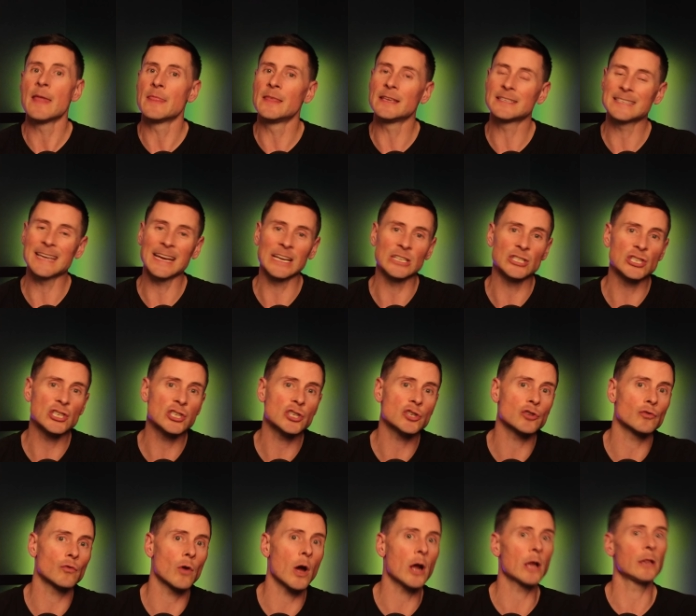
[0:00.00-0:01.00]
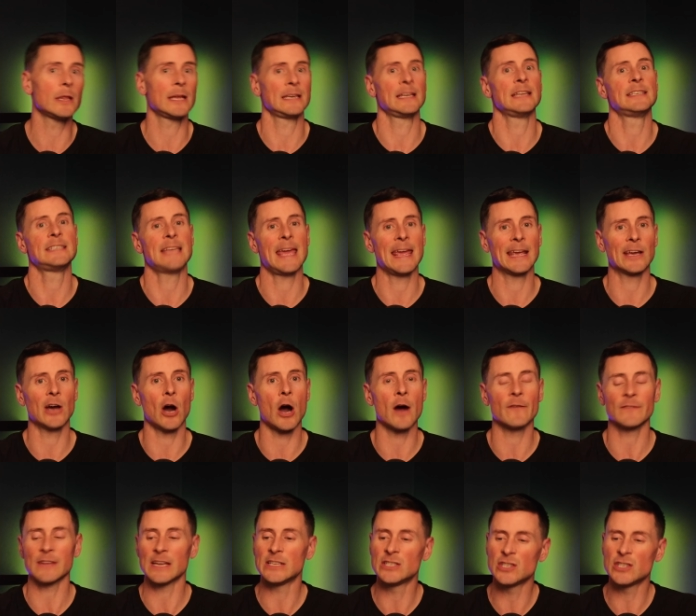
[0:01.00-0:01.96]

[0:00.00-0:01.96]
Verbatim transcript: this thing is struggling to take off.